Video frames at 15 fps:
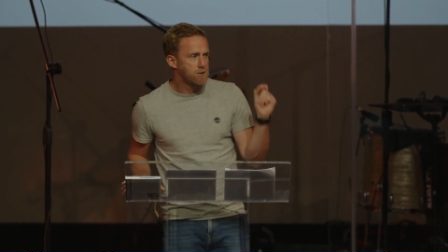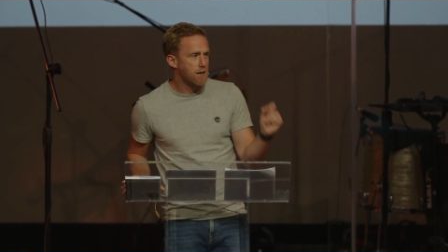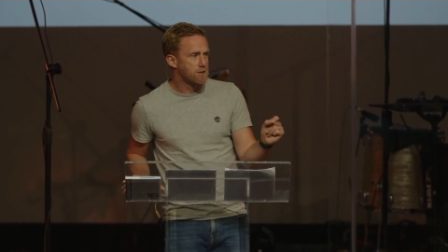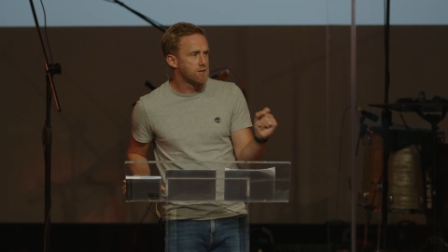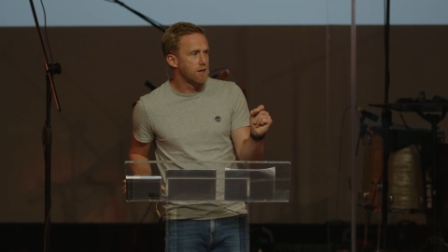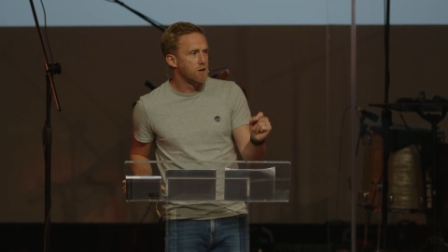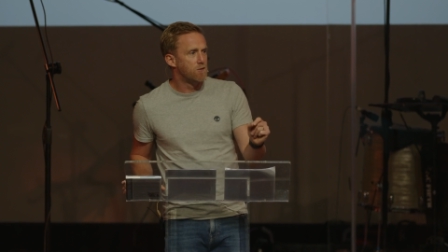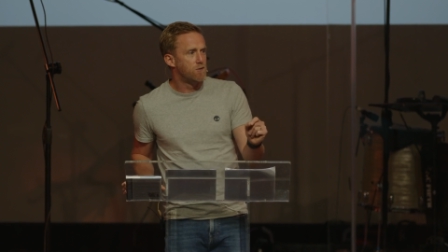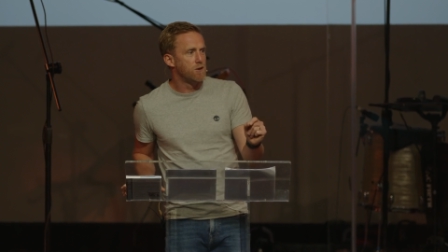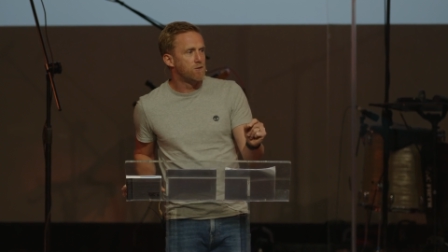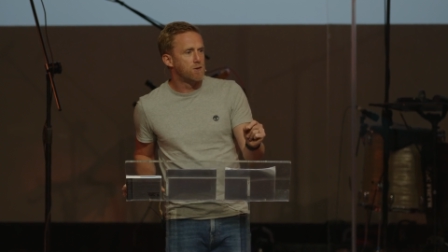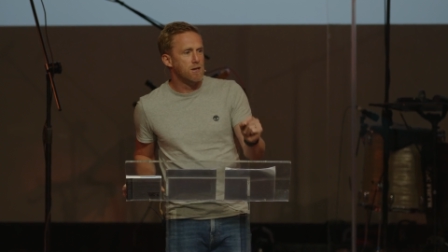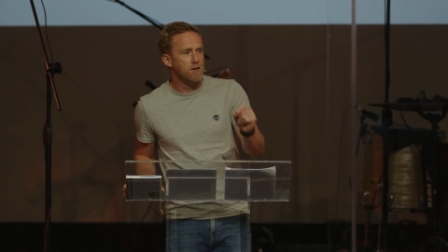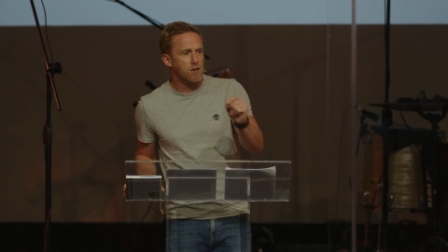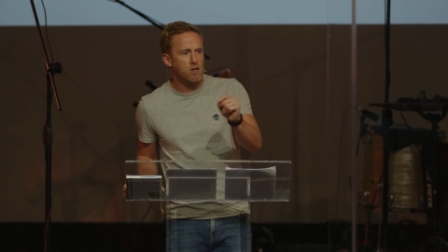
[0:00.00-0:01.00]
Saturday the
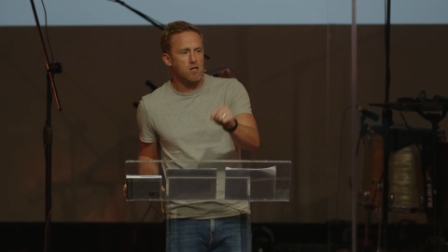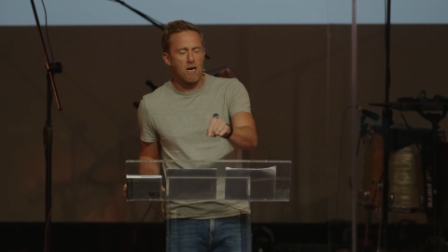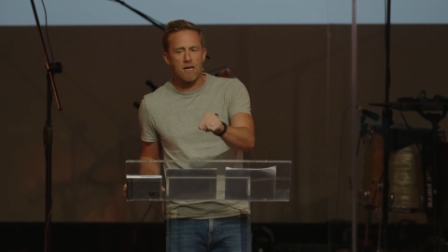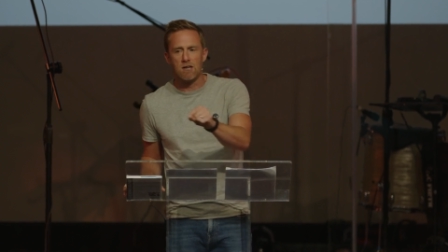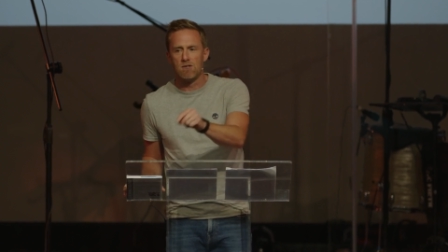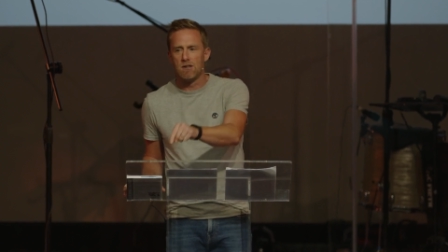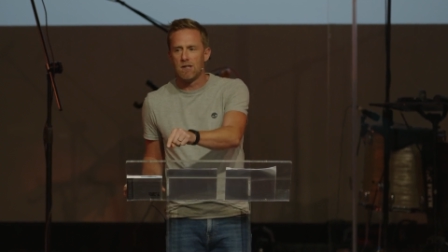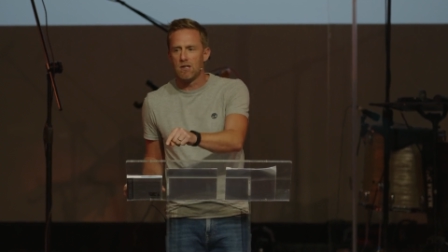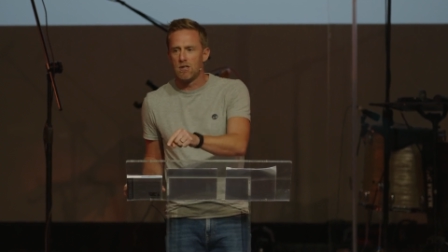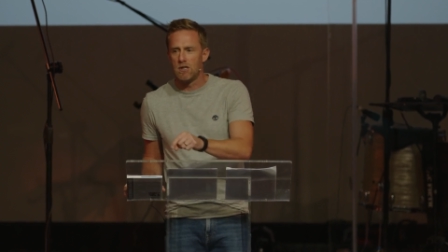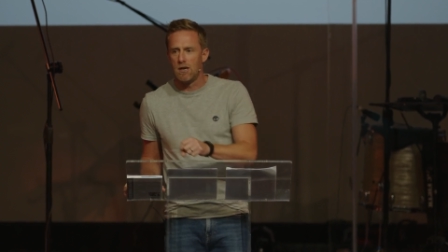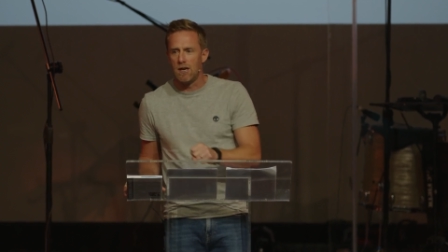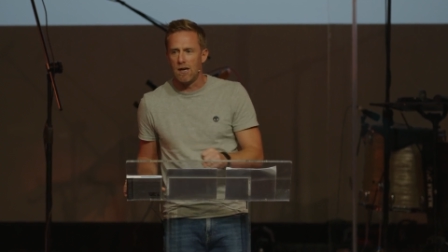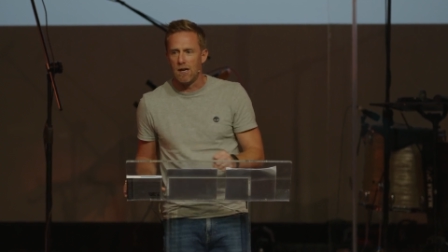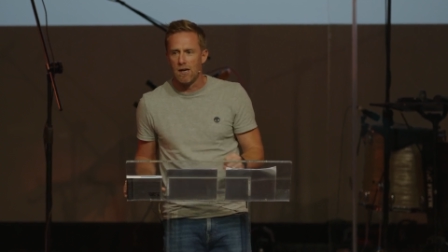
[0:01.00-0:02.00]
fifteenth of January
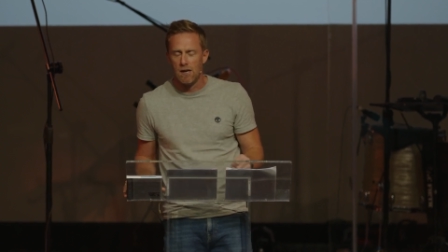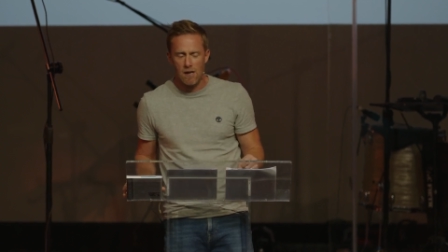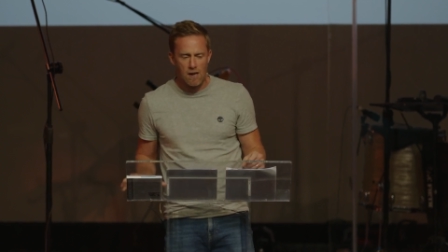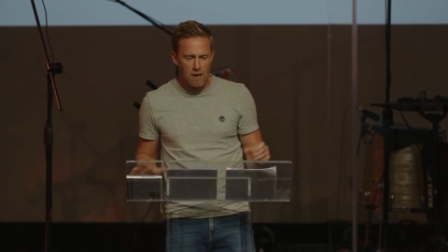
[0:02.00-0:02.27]
this year.